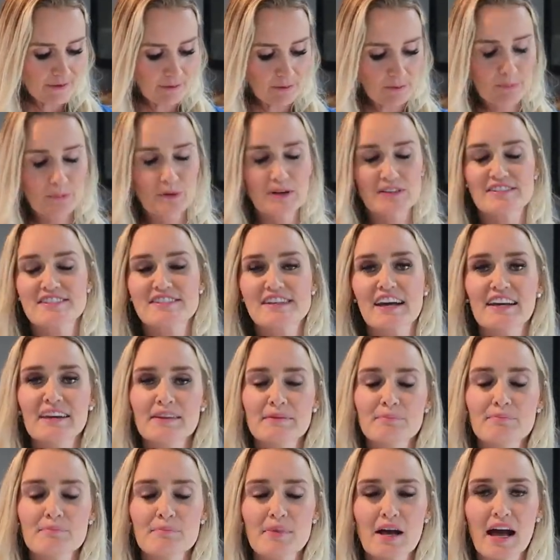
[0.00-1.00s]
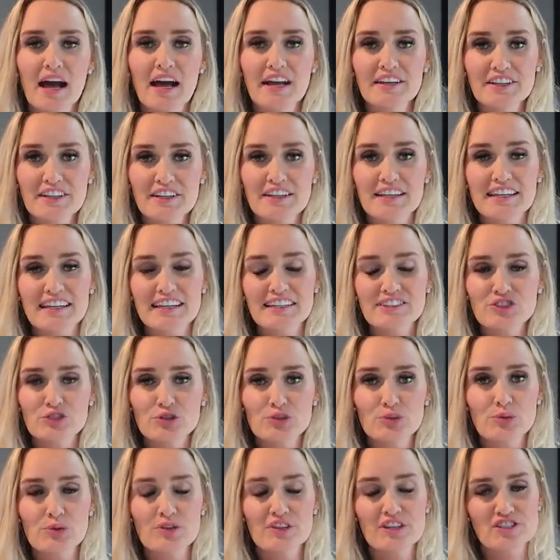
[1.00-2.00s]
I'm gonna put some onion
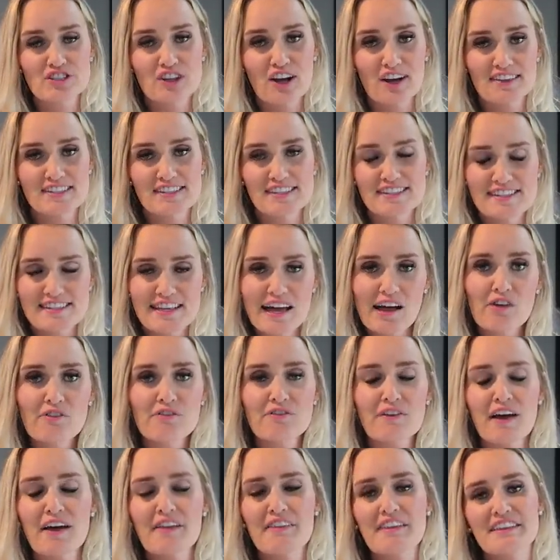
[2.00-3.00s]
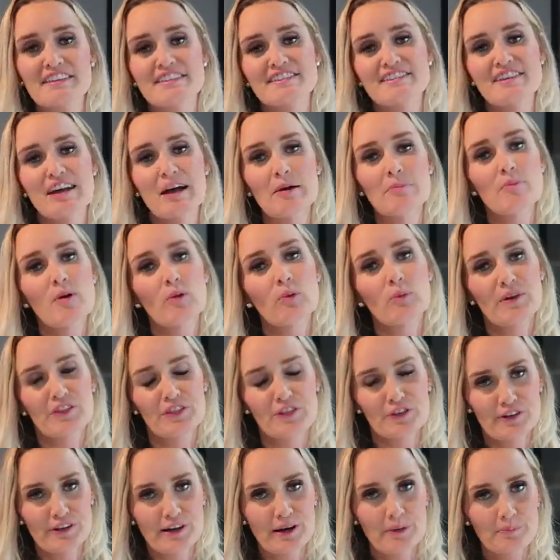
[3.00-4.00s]
into the sauce itself and then some with
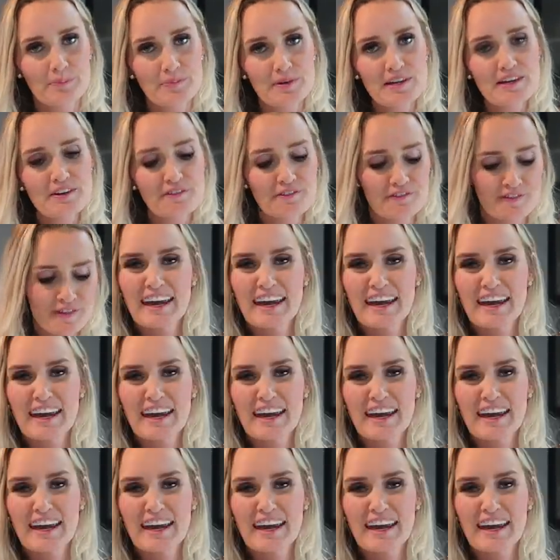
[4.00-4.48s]
the ground beef.